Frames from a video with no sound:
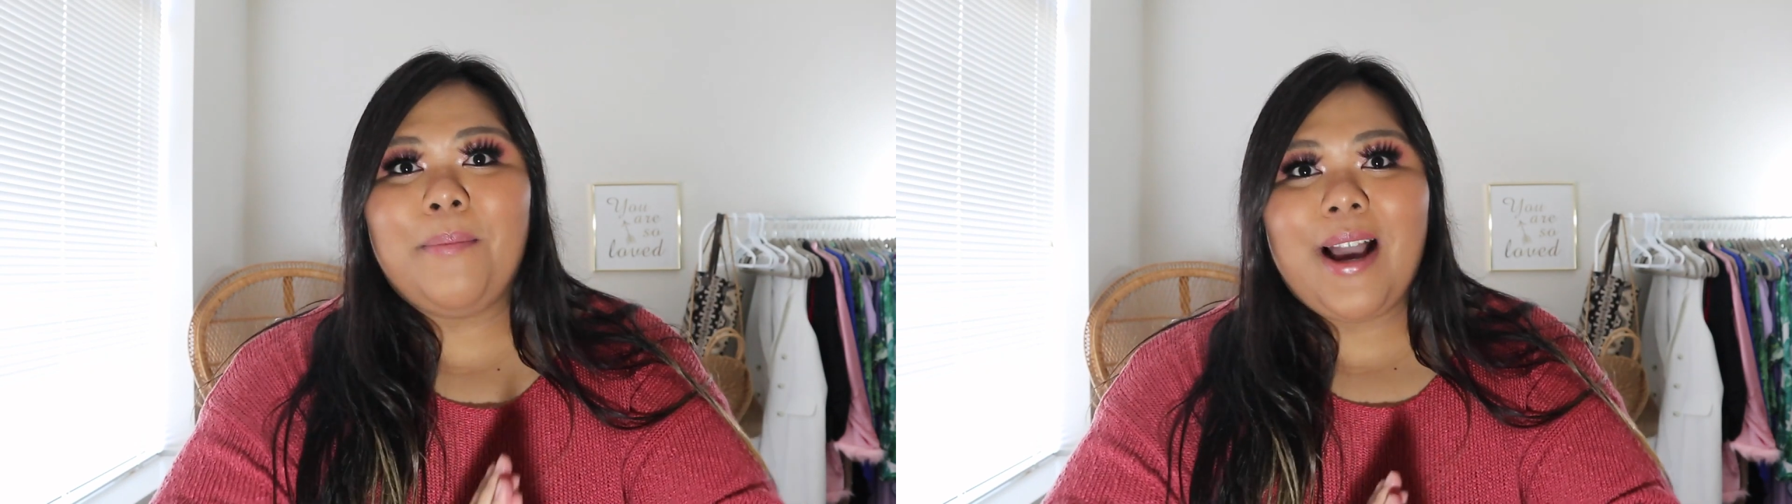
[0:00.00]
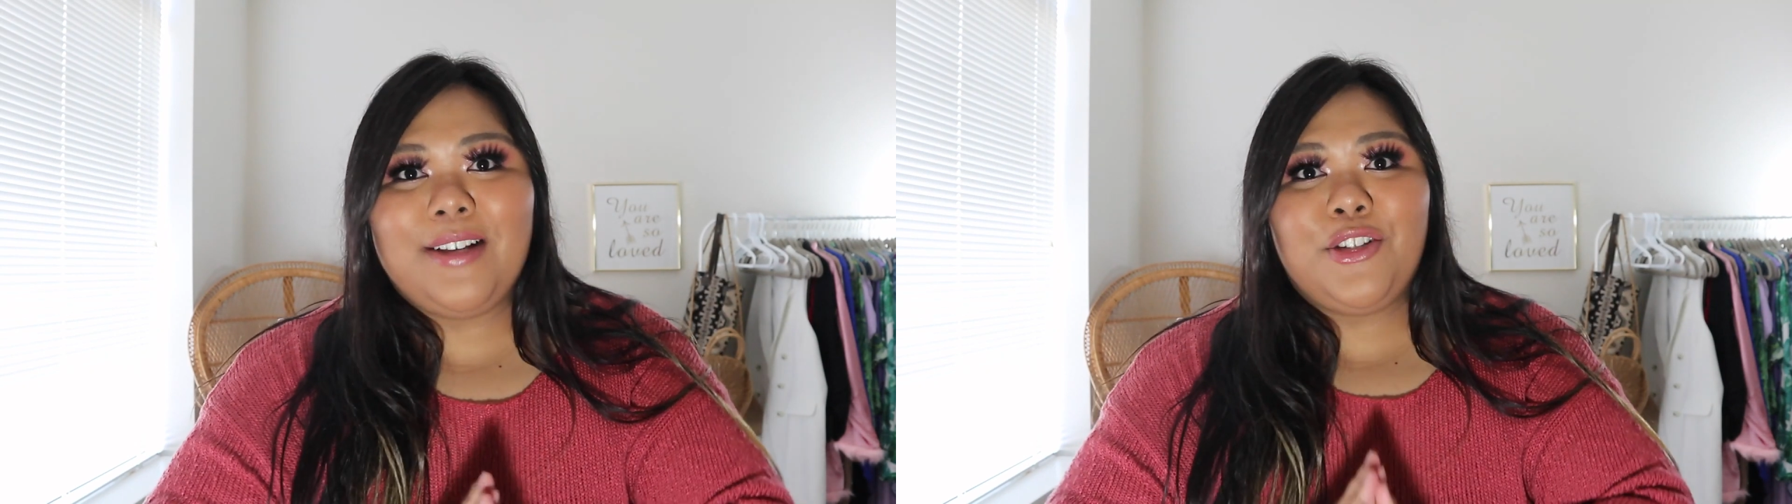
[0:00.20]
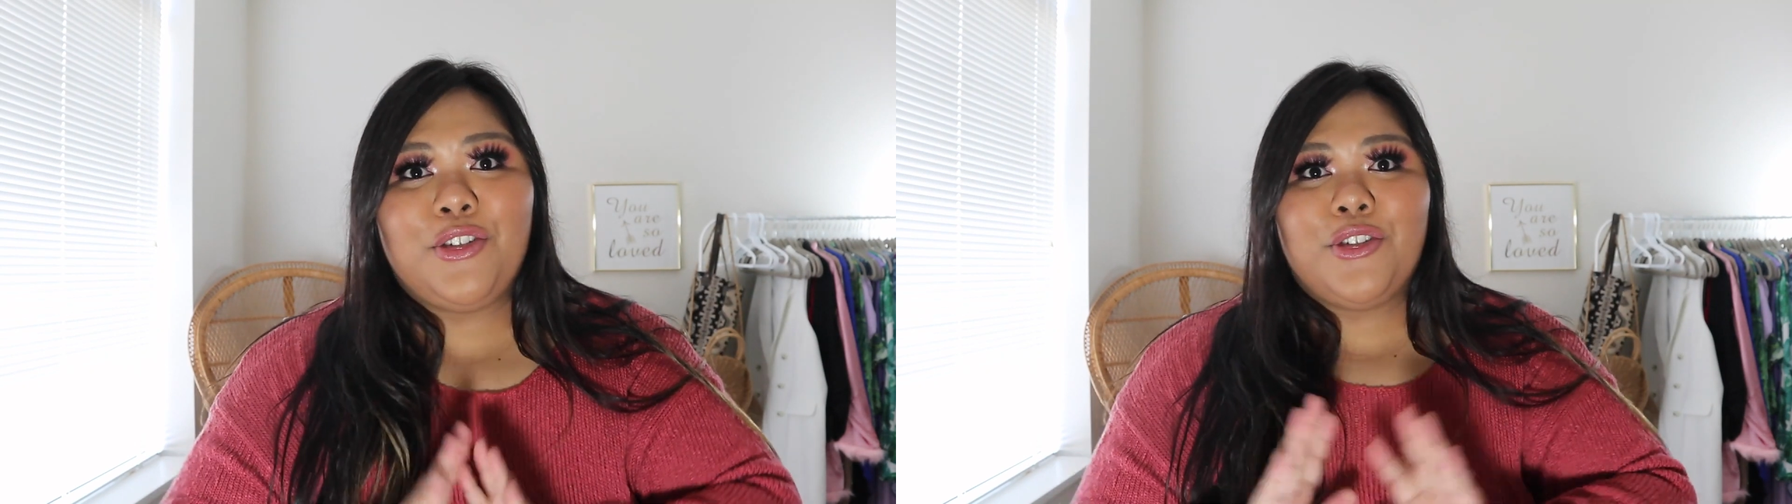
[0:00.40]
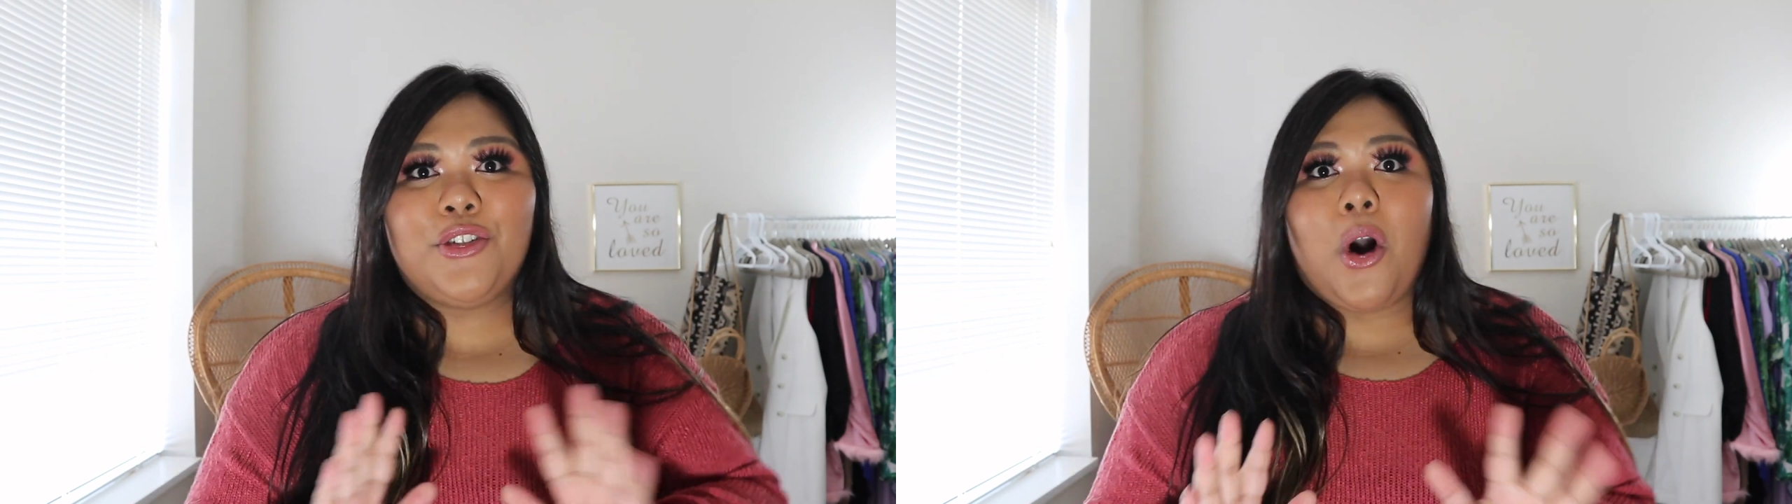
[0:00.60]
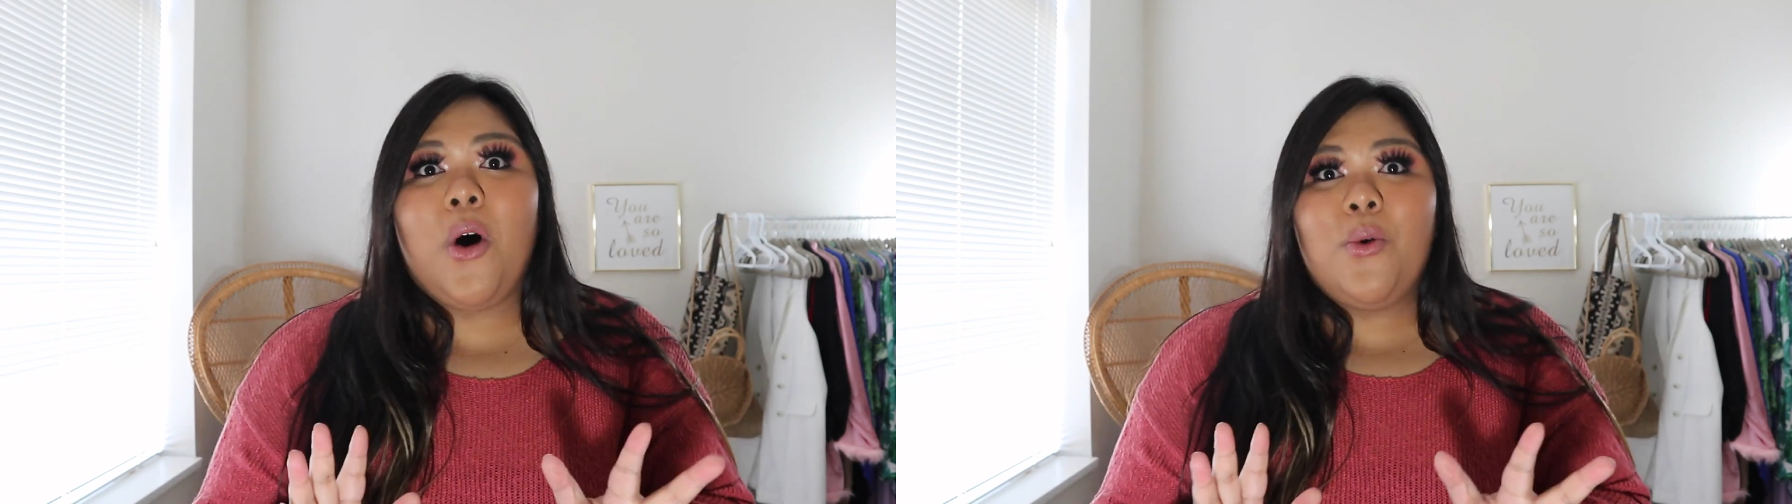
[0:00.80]
by
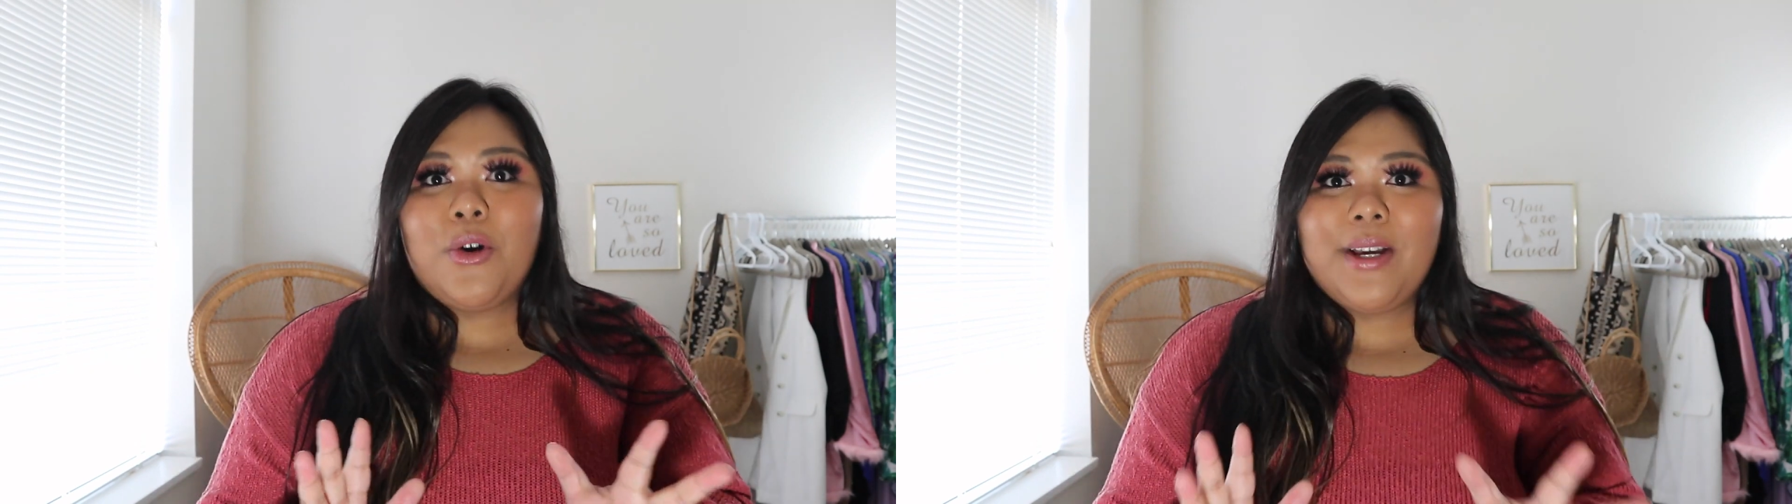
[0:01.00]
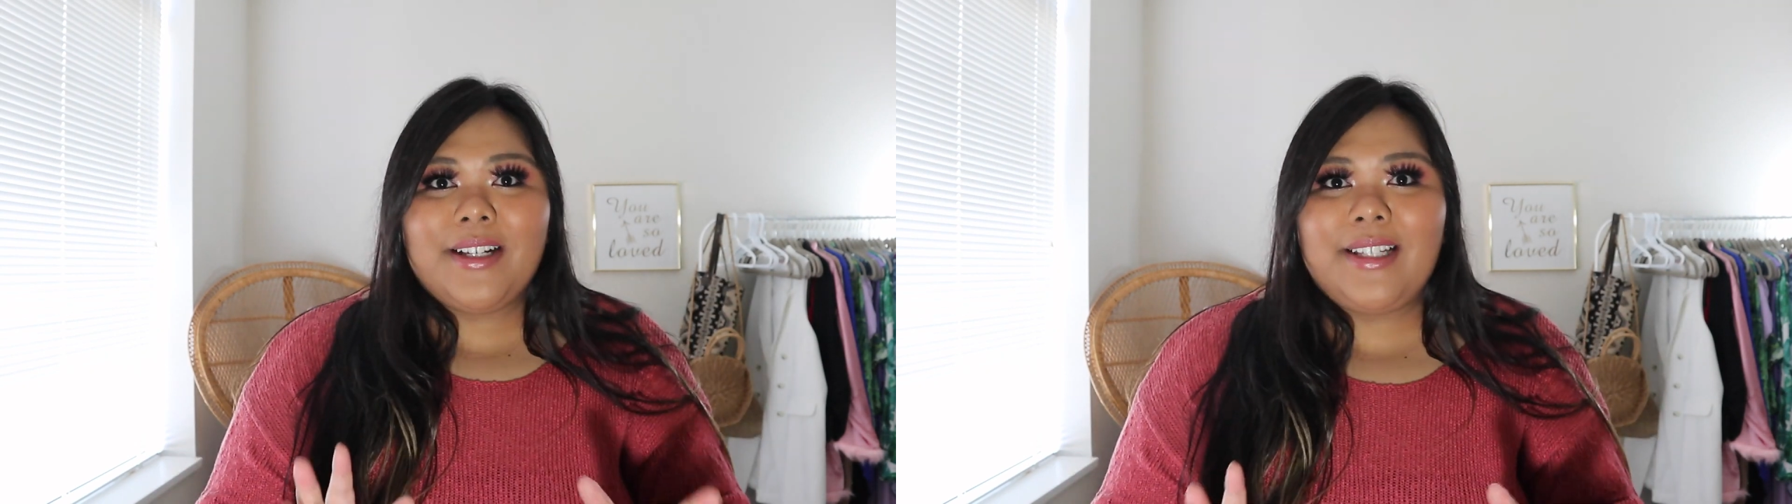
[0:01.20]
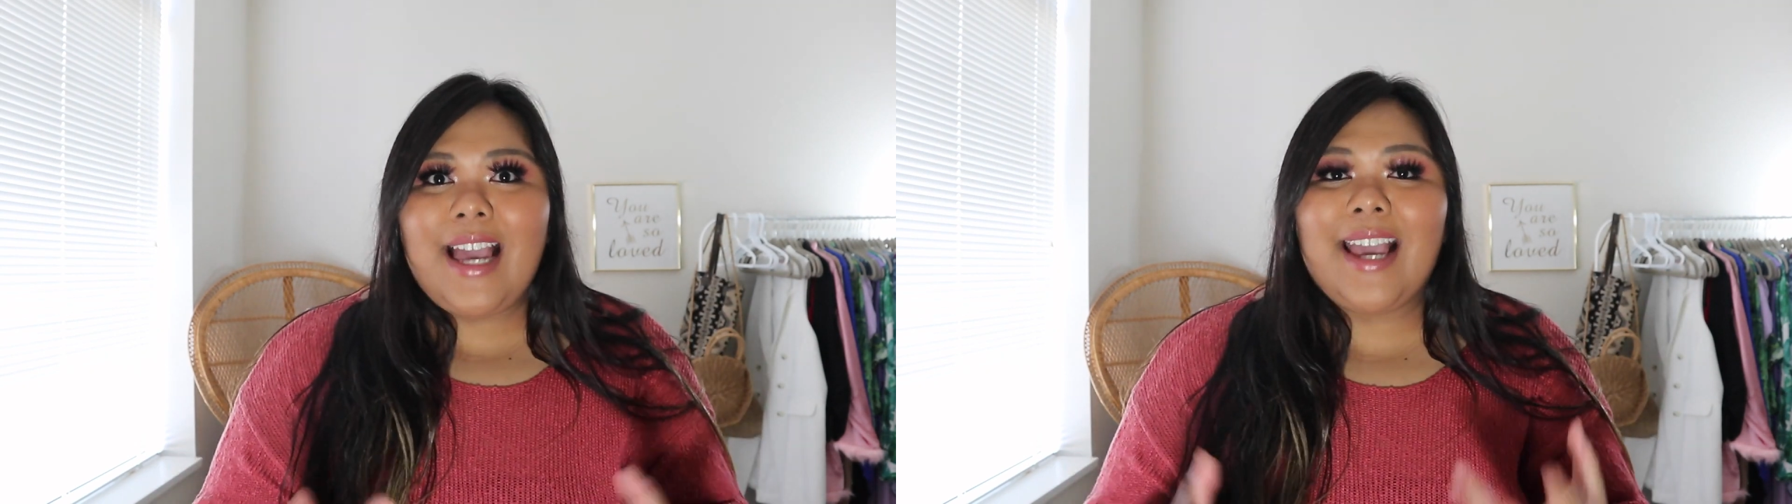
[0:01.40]
so quickly.